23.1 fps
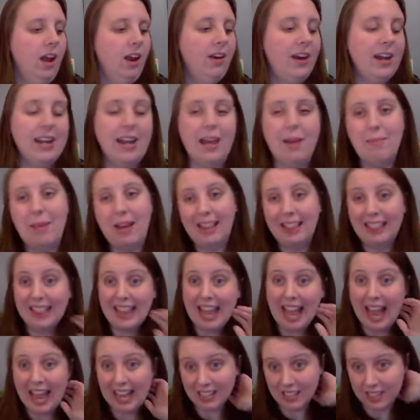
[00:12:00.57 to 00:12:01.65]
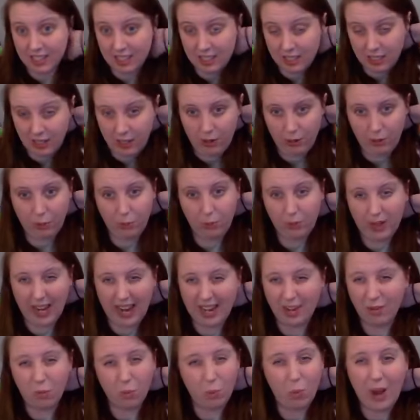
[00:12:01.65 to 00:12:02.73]
All right, and my last
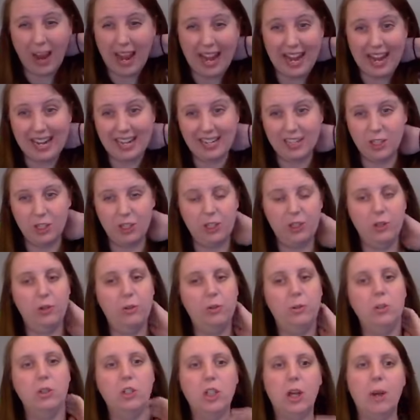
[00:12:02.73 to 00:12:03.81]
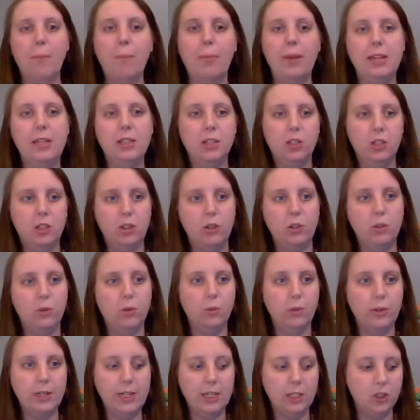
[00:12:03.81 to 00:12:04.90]
kind of way to jump
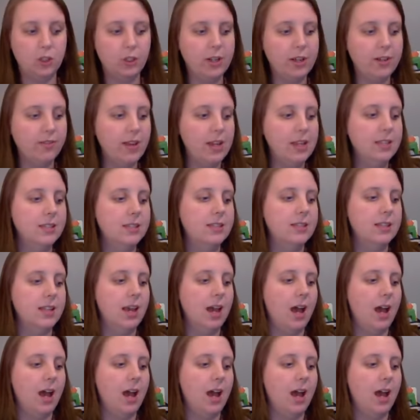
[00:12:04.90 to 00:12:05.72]
into reentry events